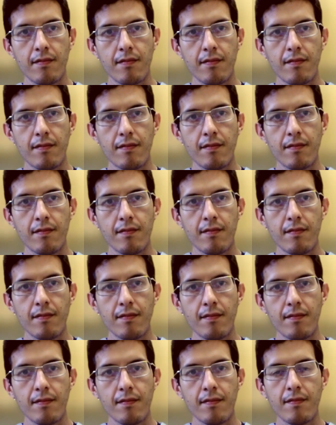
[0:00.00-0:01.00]

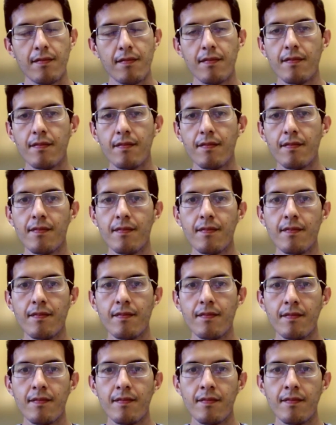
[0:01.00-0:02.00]

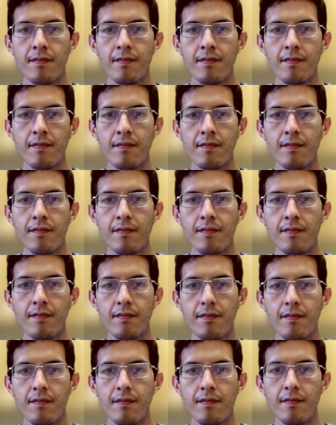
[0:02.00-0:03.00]

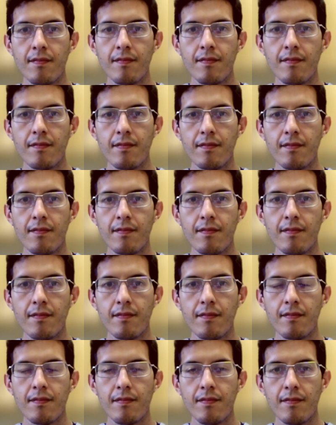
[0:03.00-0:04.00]

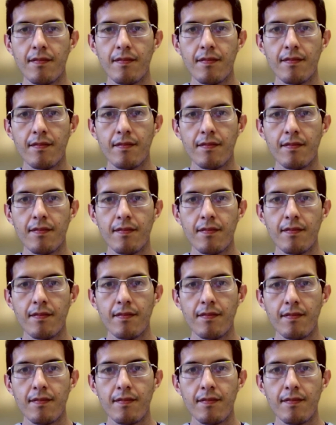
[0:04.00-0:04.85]
The person shown says nothing.